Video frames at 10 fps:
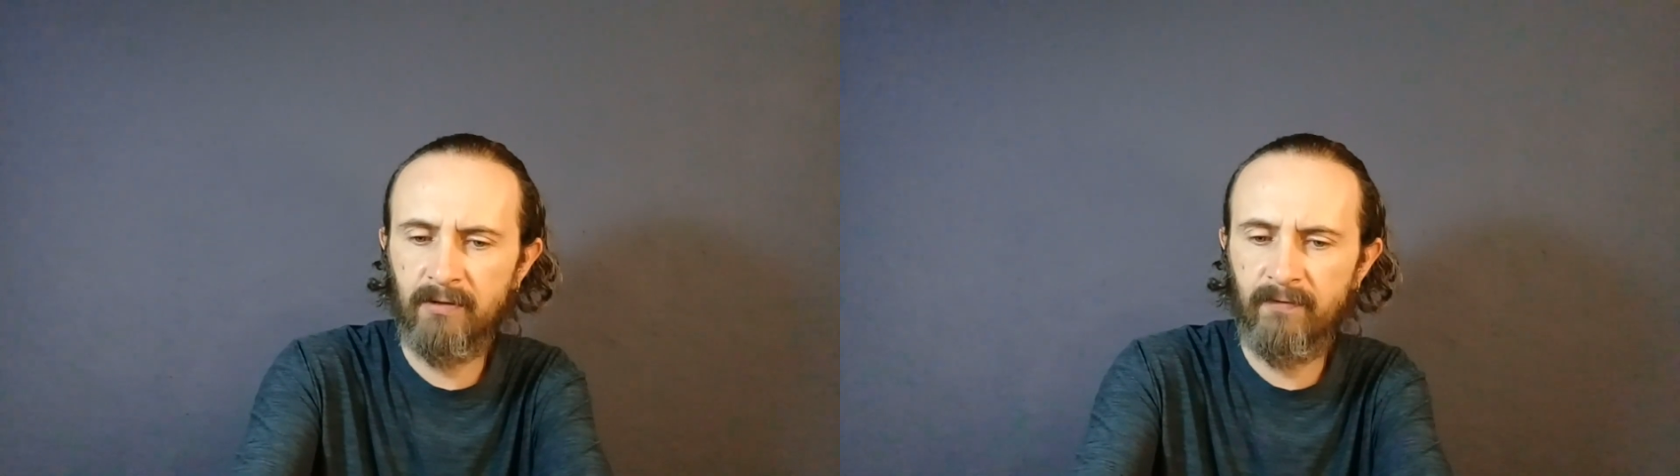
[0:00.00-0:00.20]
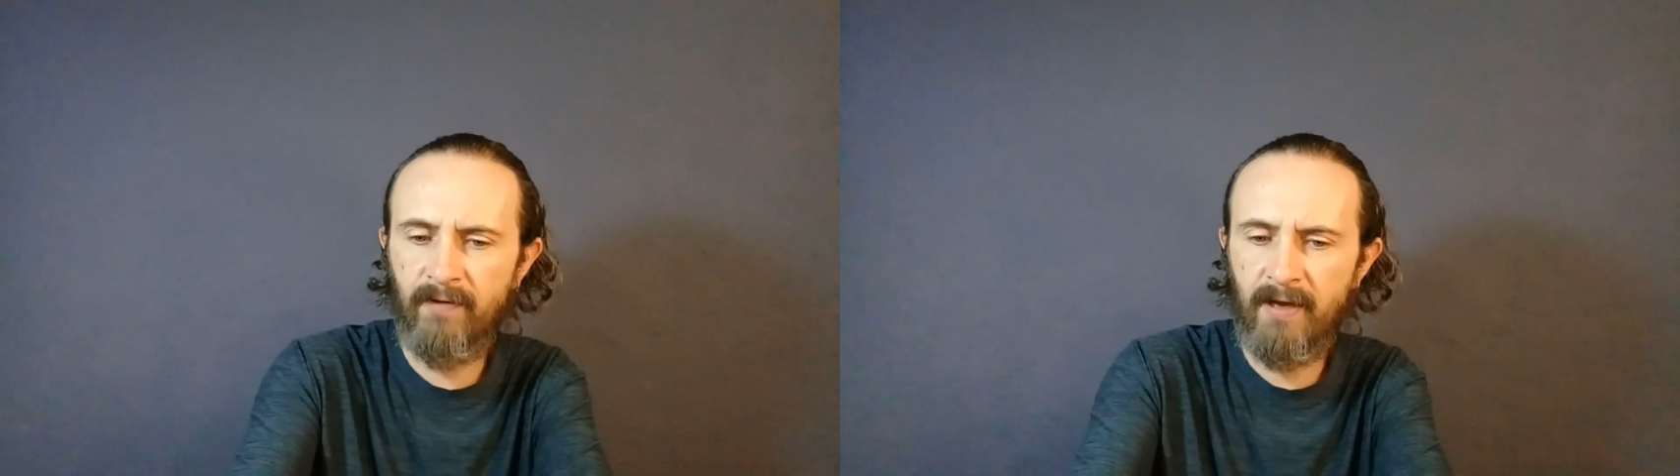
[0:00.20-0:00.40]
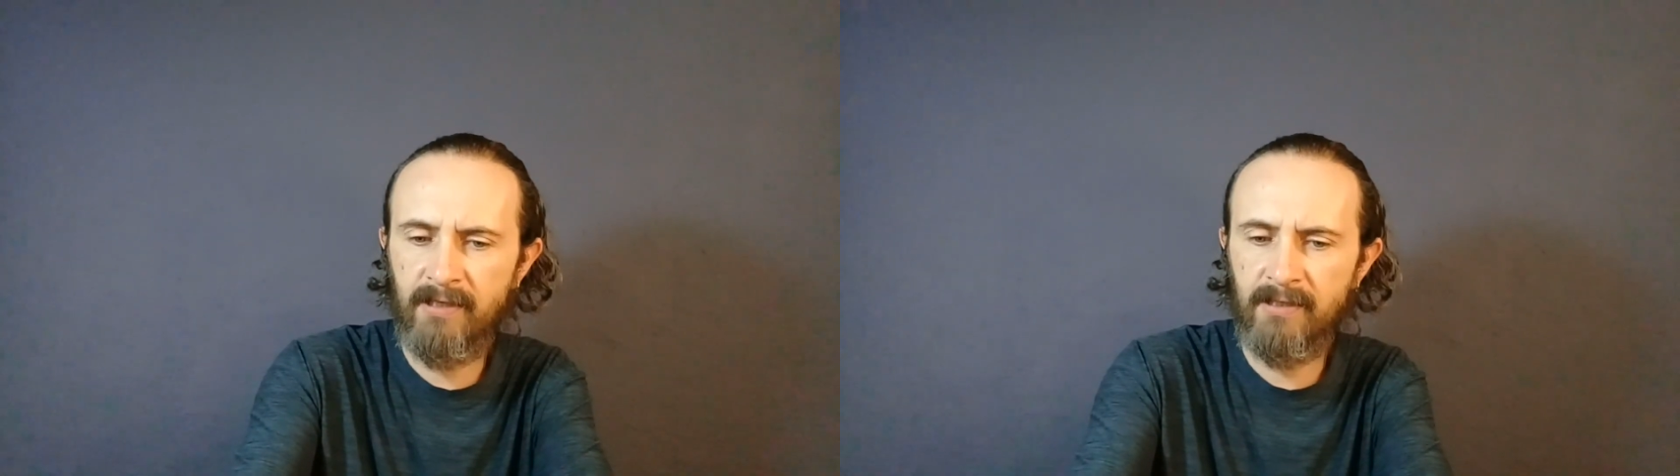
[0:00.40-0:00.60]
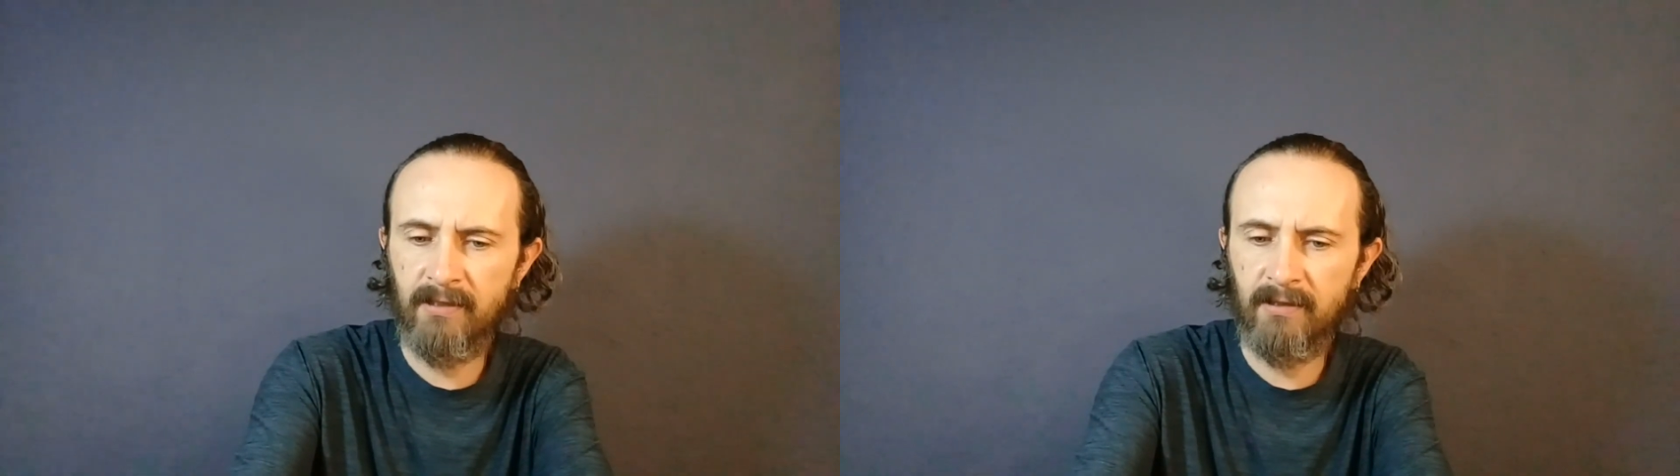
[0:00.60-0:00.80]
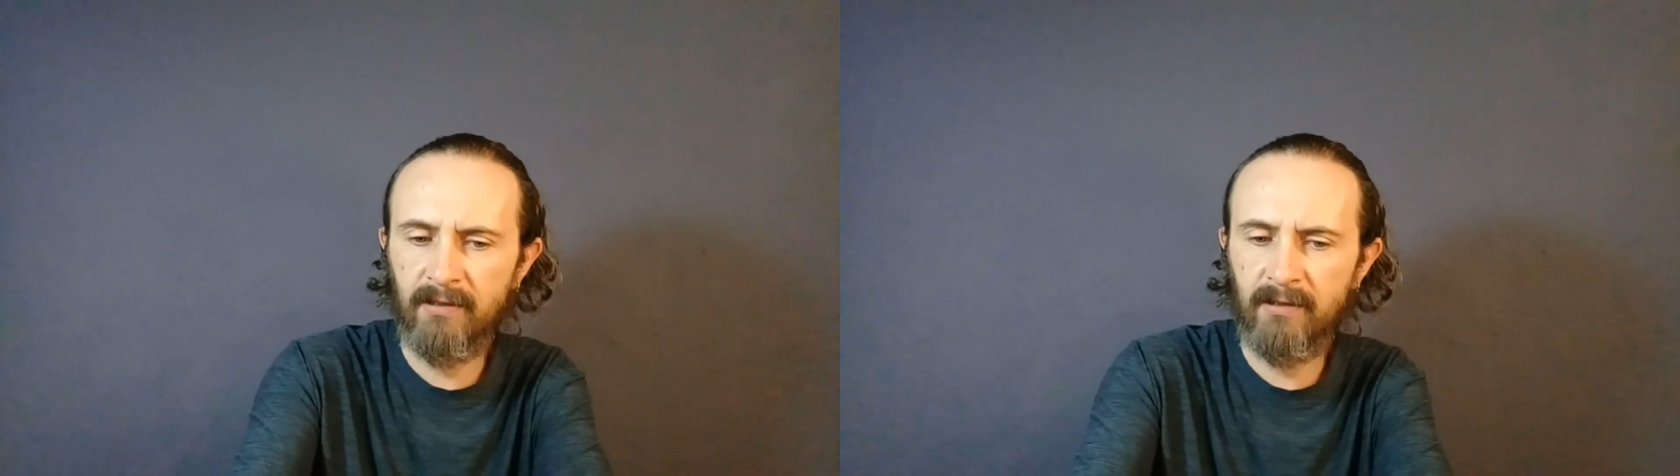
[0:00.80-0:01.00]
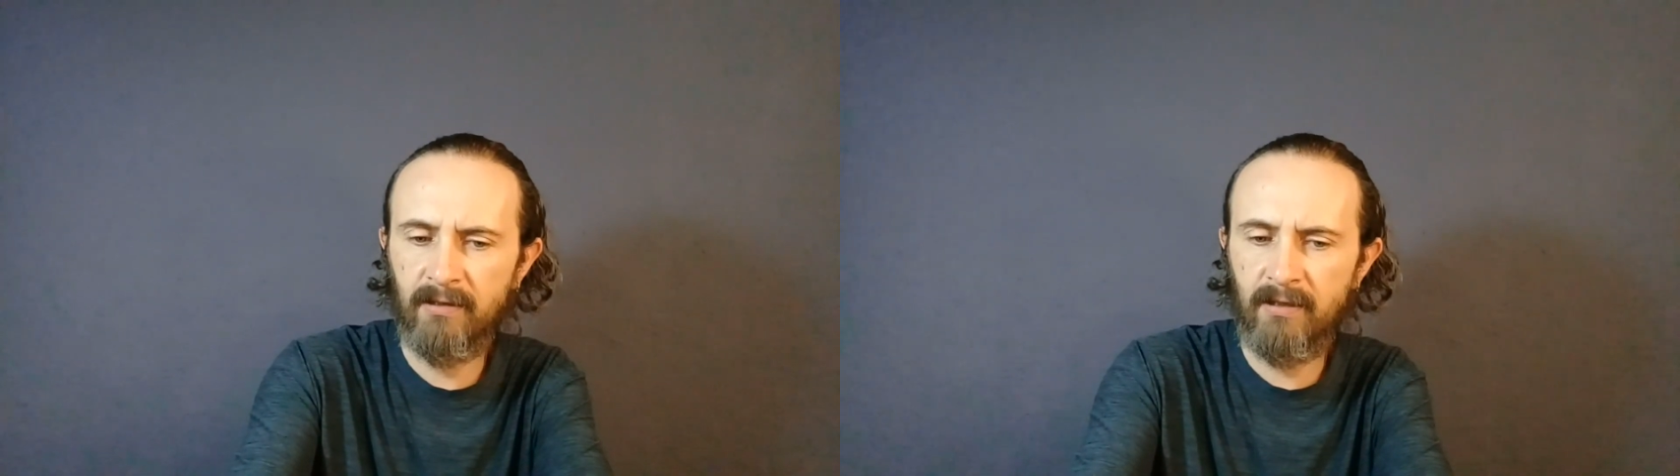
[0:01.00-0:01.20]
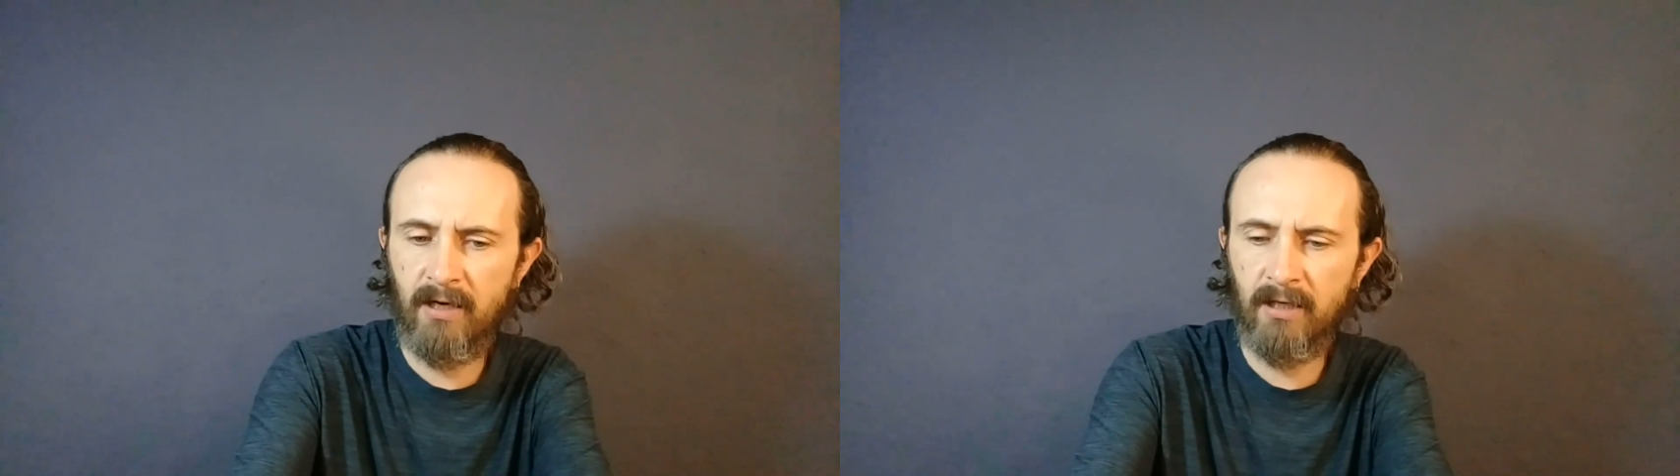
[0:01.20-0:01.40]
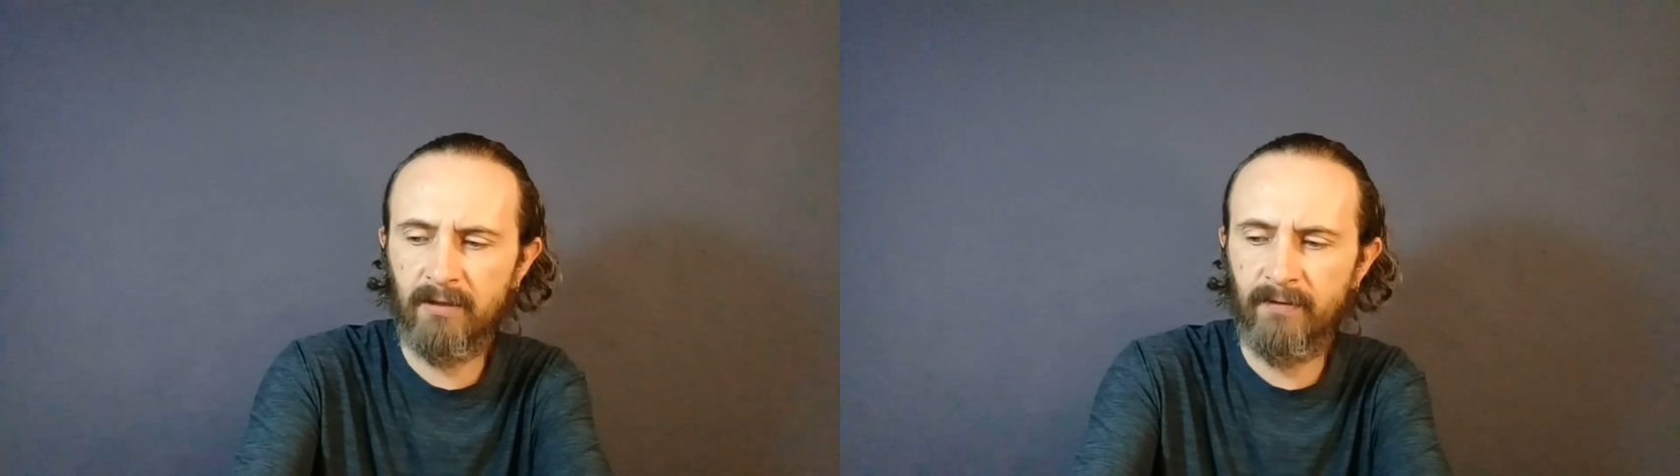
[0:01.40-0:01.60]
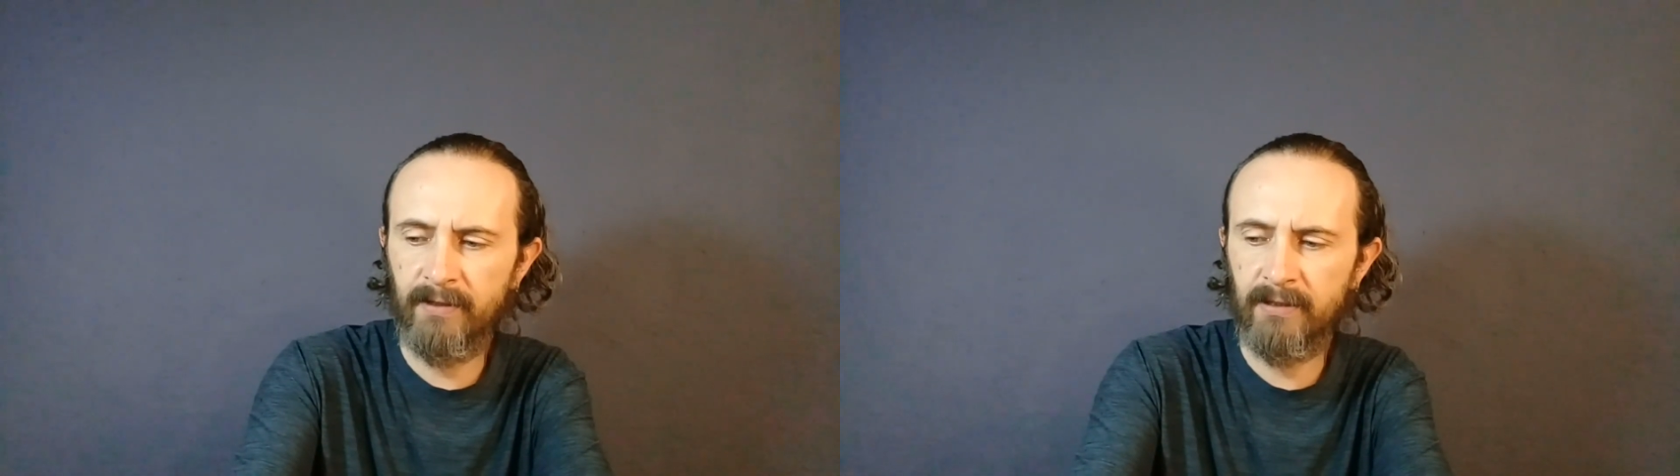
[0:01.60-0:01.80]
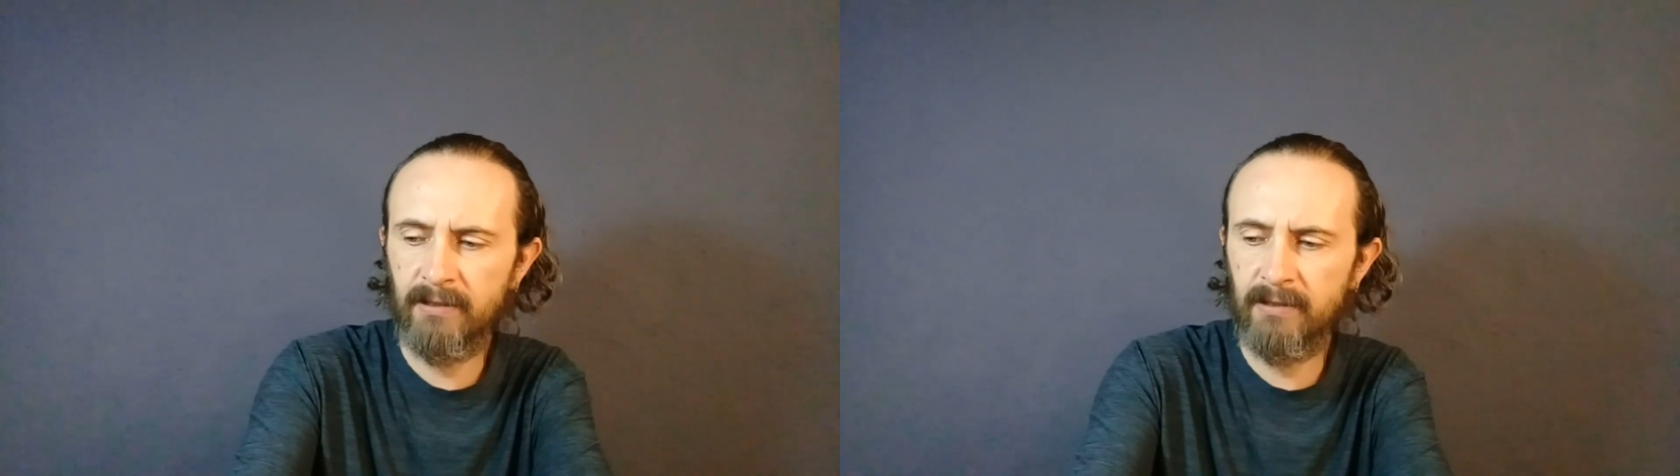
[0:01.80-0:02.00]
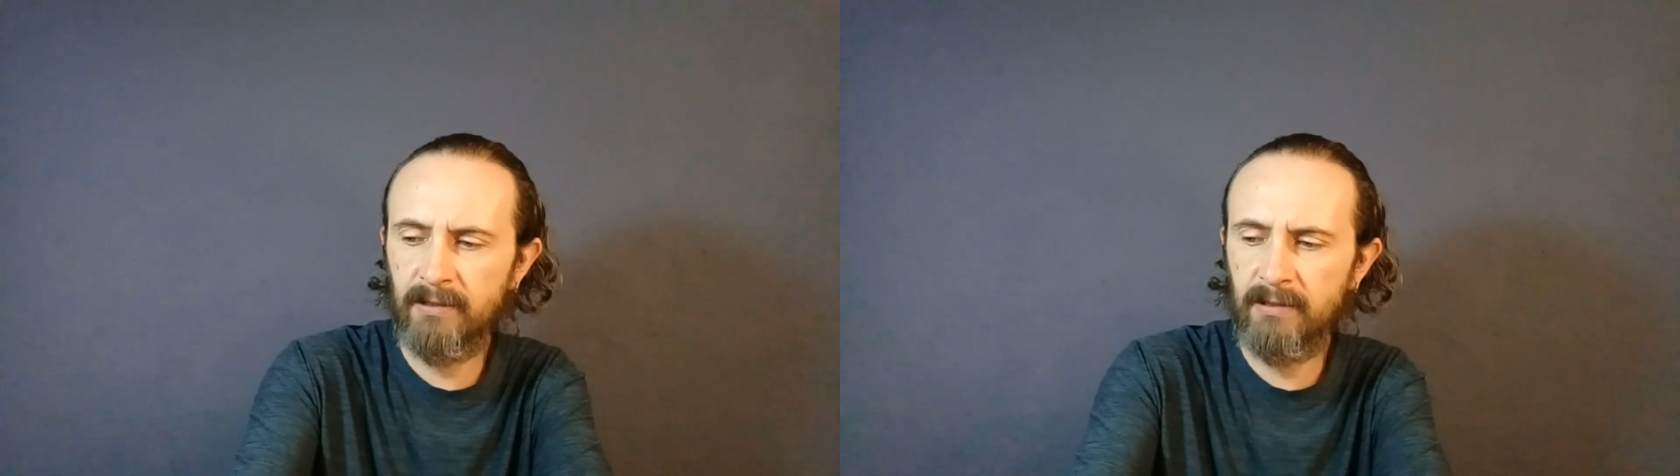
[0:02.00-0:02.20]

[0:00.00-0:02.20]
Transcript: Face it. Conquer it.